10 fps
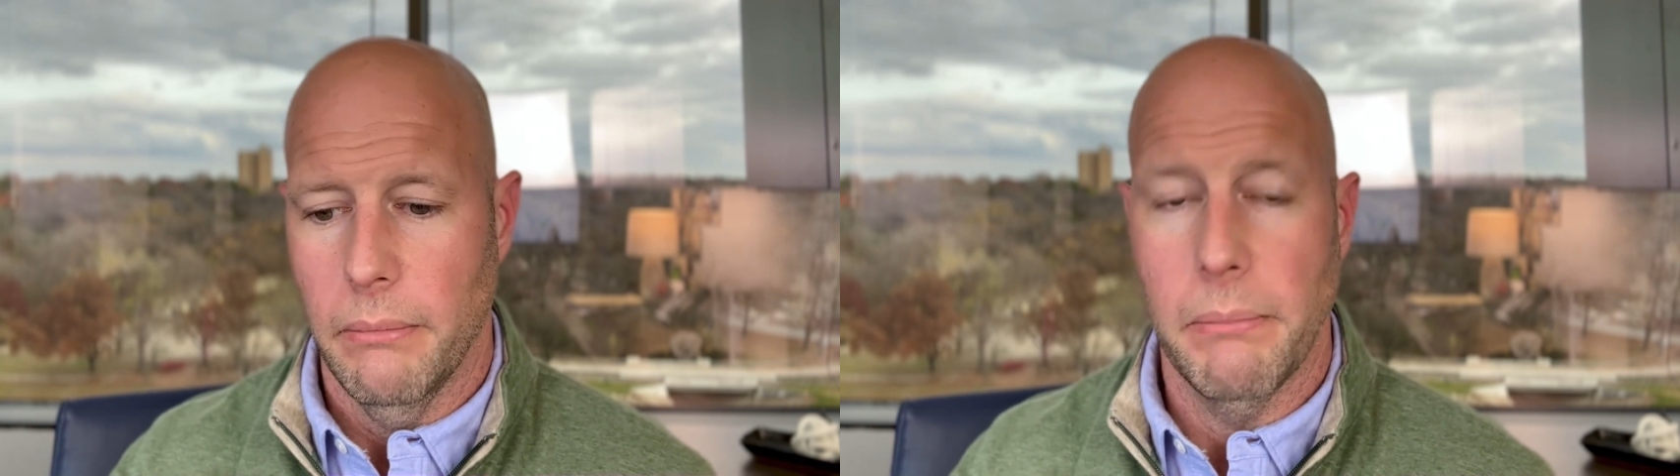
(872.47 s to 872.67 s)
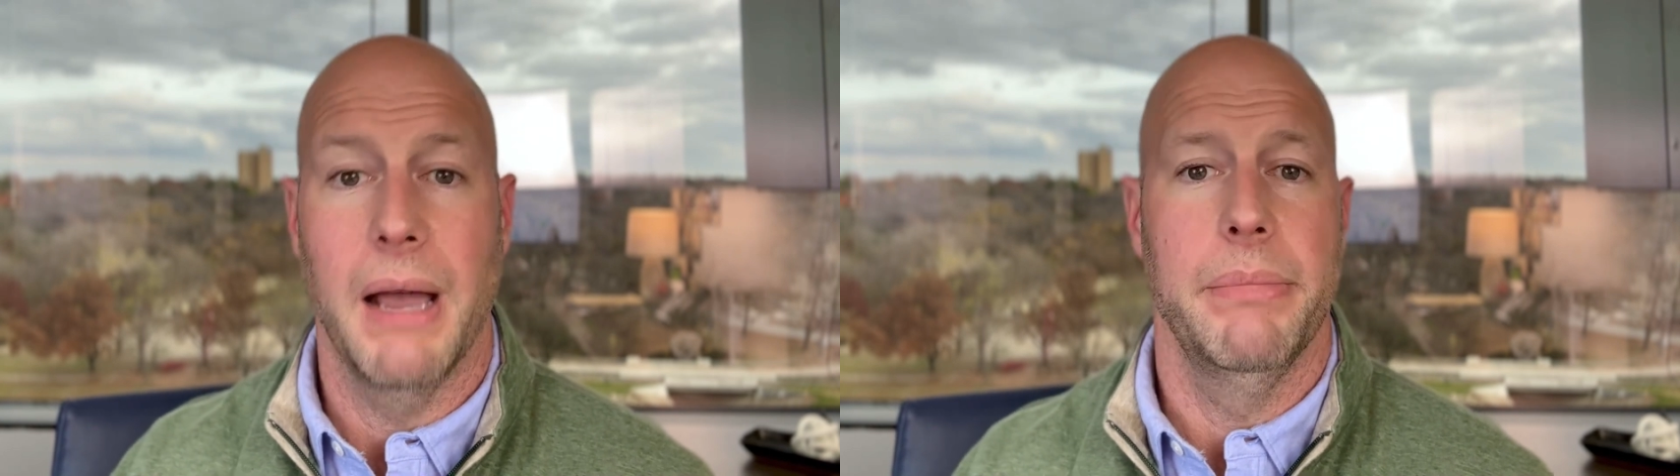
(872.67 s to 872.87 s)

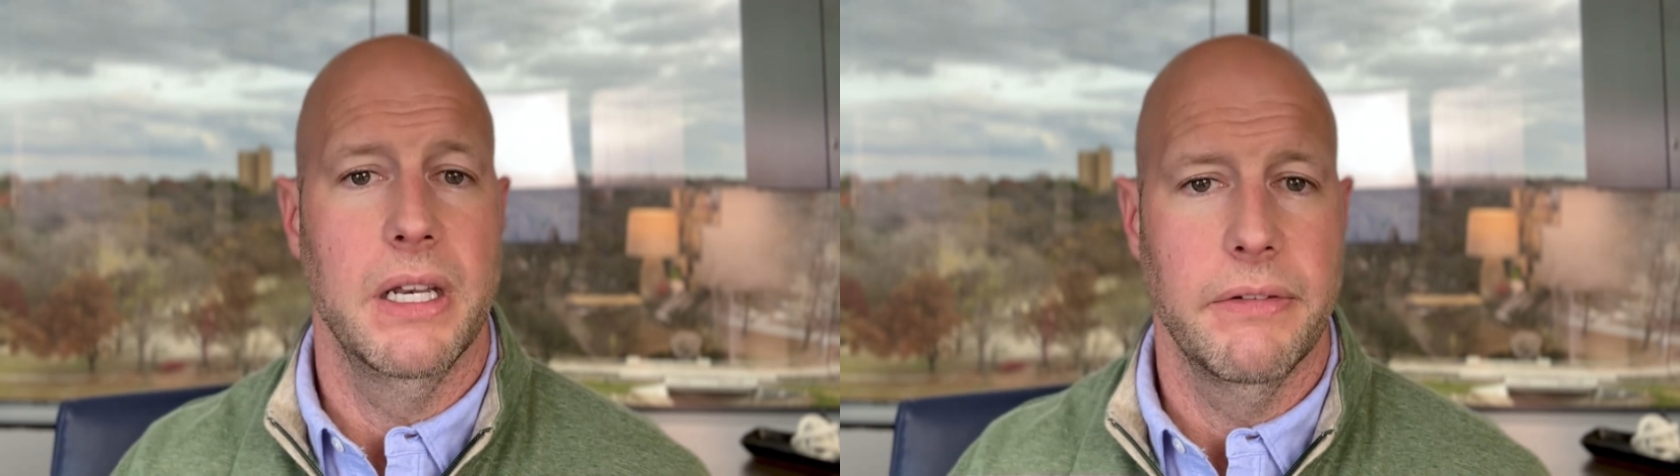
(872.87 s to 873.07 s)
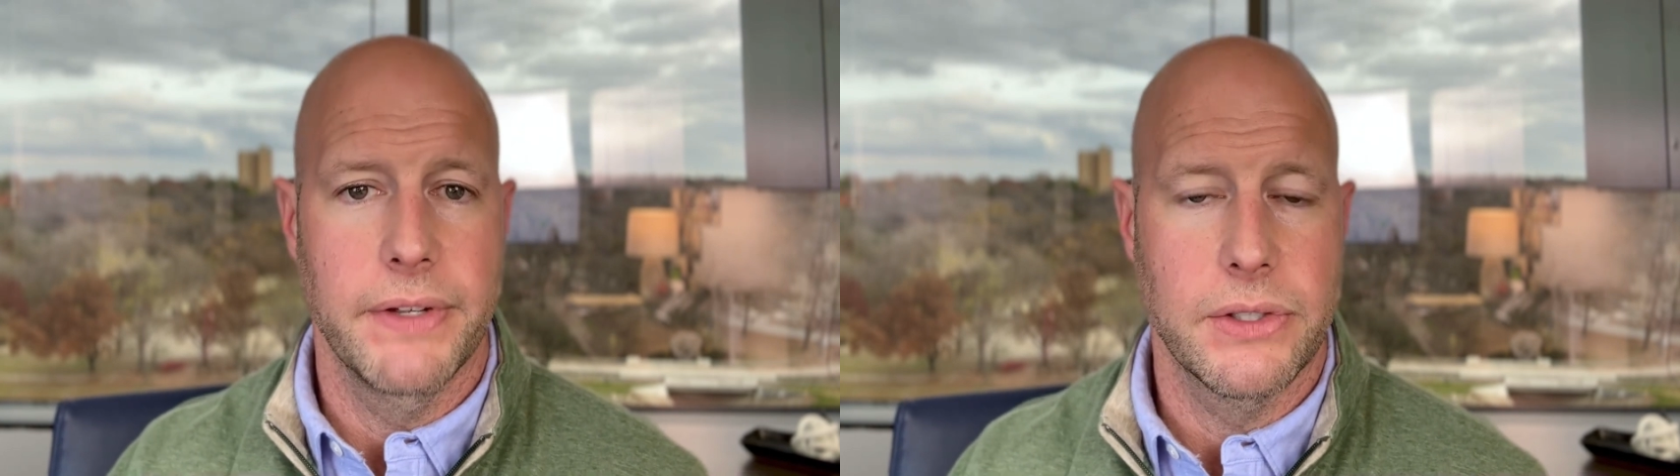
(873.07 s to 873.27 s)
My
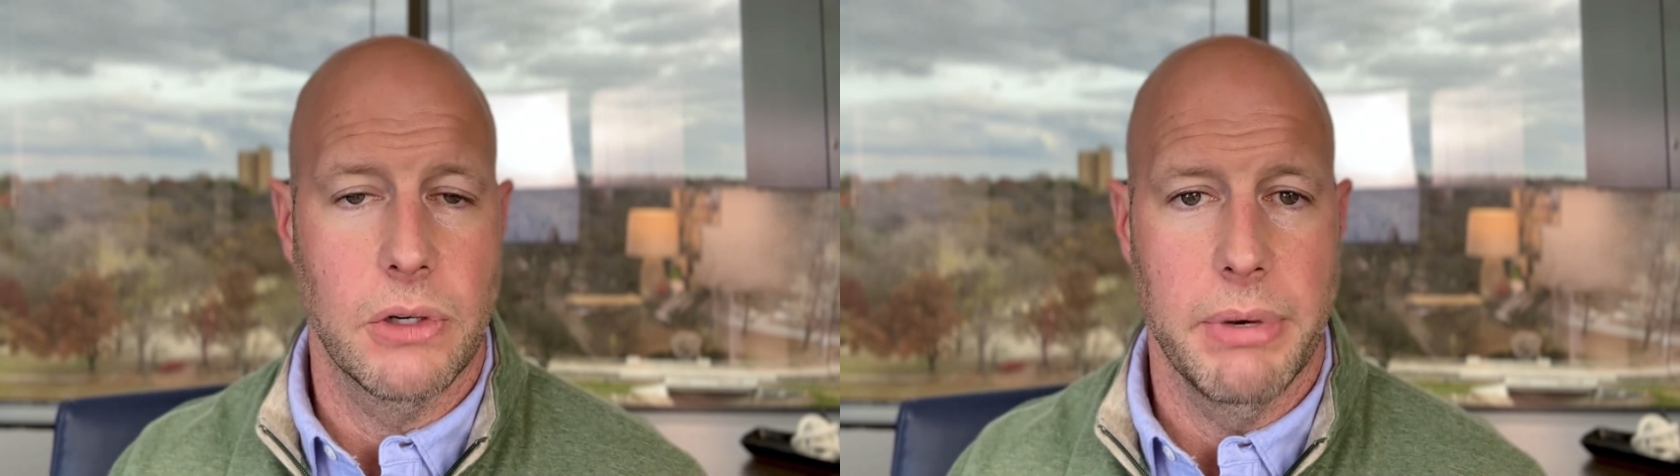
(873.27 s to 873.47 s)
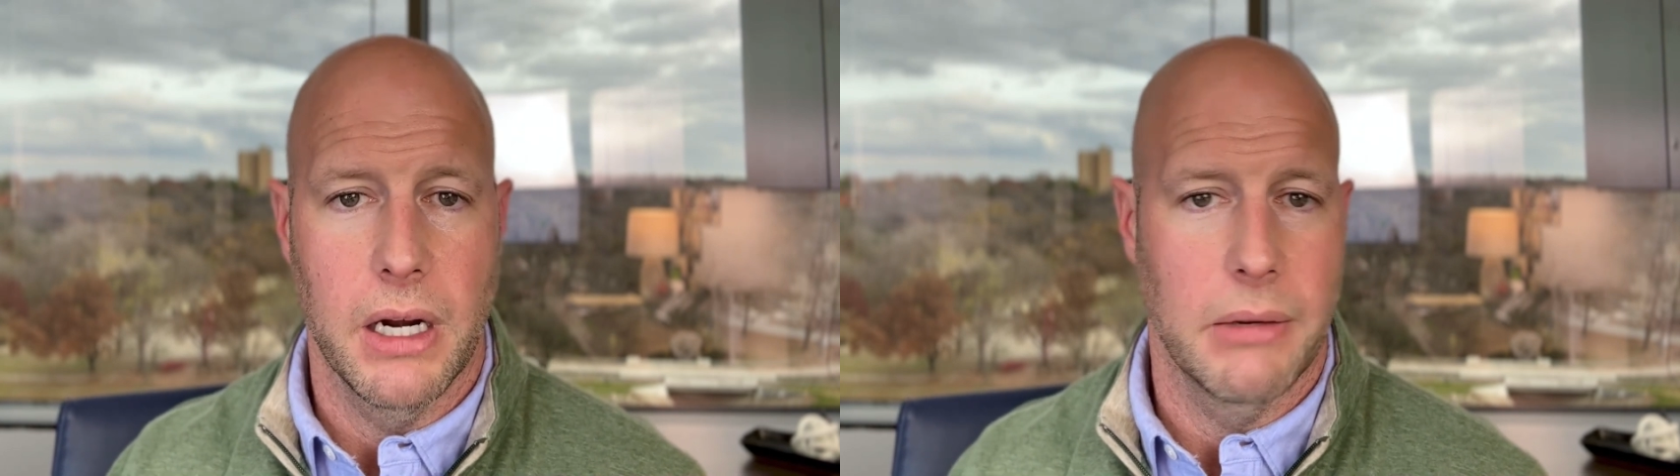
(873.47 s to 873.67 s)
benefits
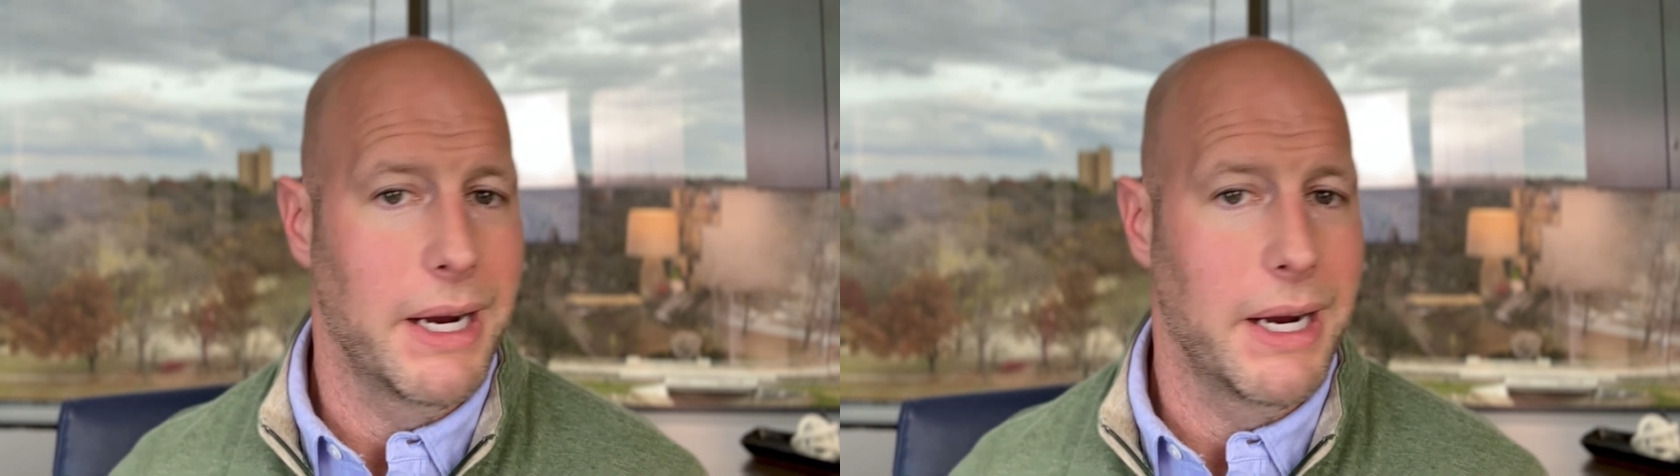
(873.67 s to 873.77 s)
are better.